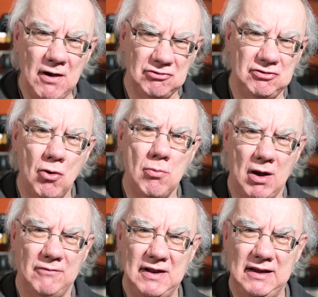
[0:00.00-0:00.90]
virtually all
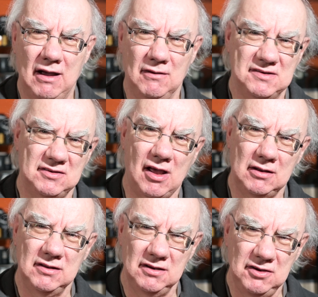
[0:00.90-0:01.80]
my videos are
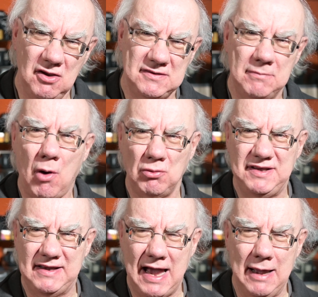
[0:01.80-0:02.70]
done using
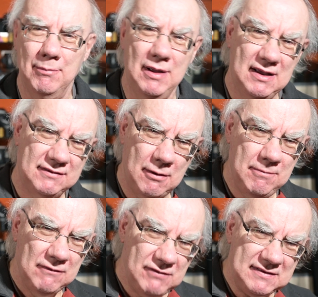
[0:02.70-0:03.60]
multicam.
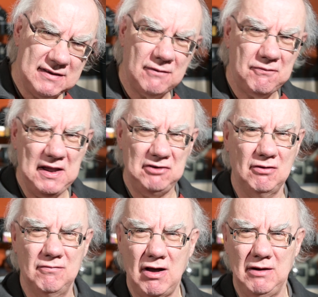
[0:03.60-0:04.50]
So this is a
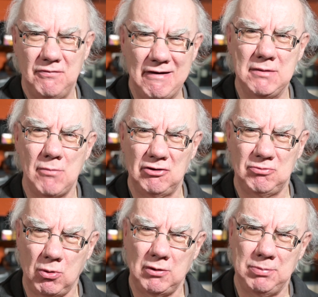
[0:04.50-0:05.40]
feature that I very
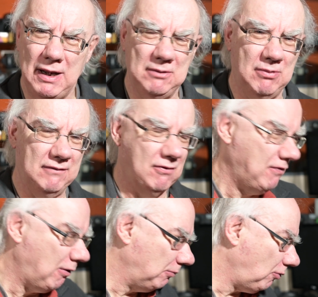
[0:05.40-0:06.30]
much want to play with,
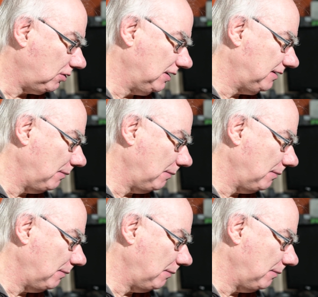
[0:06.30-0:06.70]
although I'm not going to